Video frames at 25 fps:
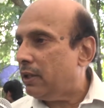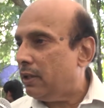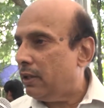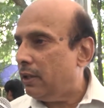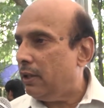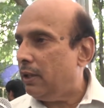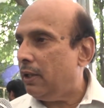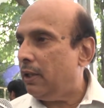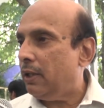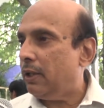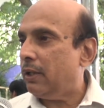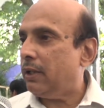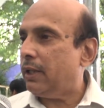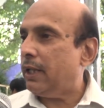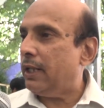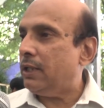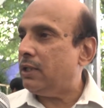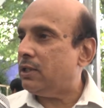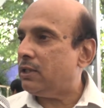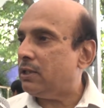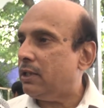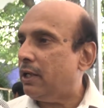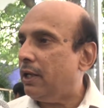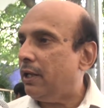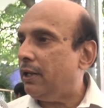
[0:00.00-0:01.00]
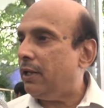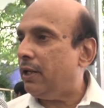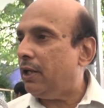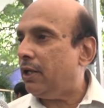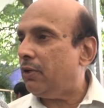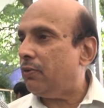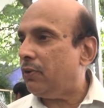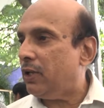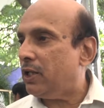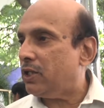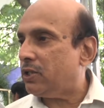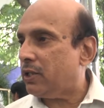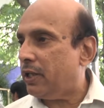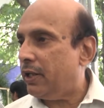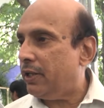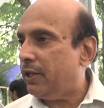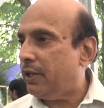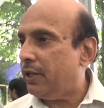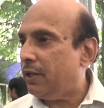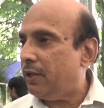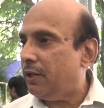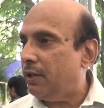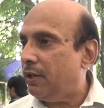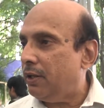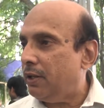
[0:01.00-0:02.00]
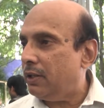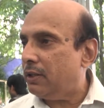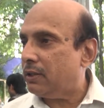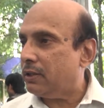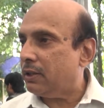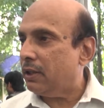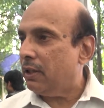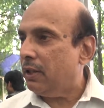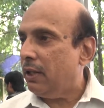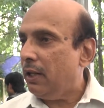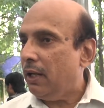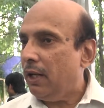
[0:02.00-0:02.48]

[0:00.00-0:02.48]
10th standard, 12th standard girls,